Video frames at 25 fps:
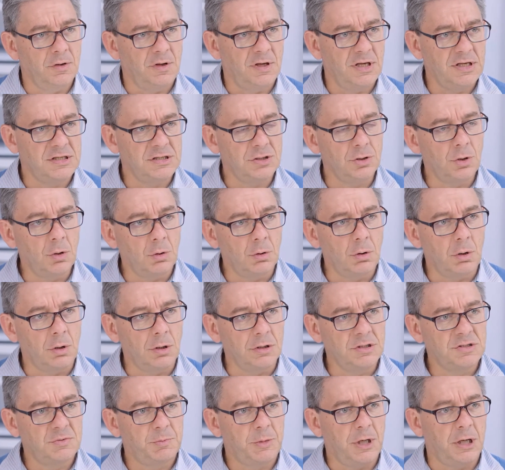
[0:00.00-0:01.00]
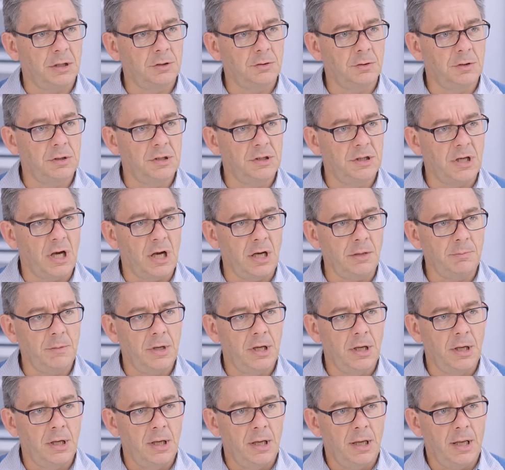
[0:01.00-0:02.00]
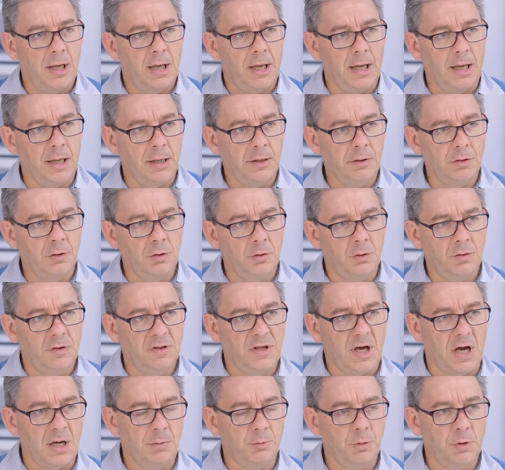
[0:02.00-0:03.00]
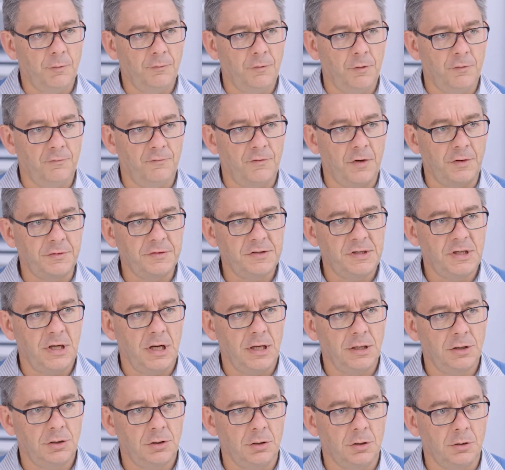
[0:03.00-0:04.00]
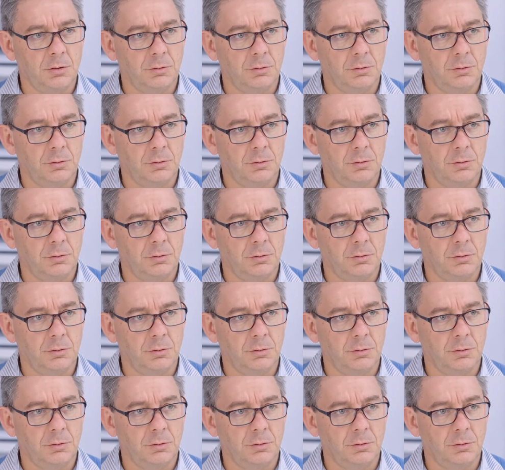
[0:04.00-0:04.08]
his neural inspiratory time, and the time of the ventilator,